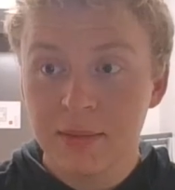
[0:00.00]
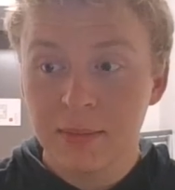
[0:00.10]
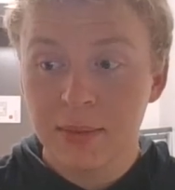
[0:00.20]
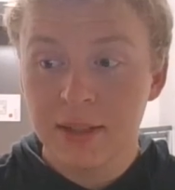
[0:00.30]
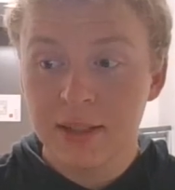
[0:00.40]
been a
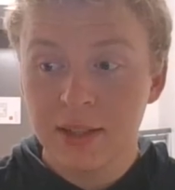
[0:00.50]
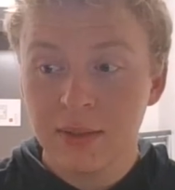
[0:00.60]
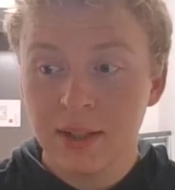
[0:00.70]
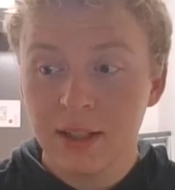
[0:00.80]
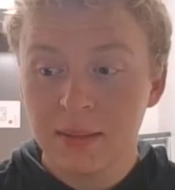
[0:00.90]
pretty
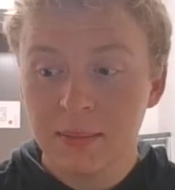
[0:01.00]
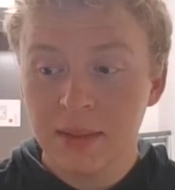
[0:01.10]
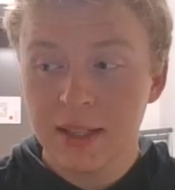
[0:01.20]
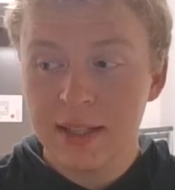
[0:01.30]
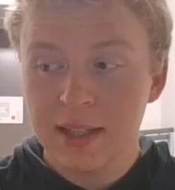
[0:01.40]
slow day,
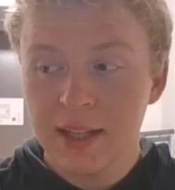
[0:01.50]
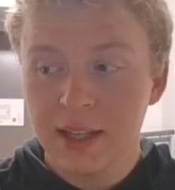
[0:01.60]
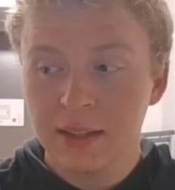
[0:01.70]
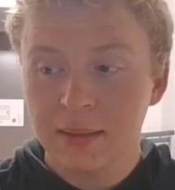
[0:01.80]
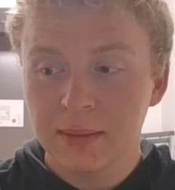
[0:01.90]
pretty easy
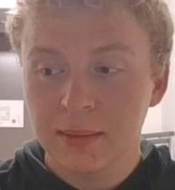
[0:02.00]
day.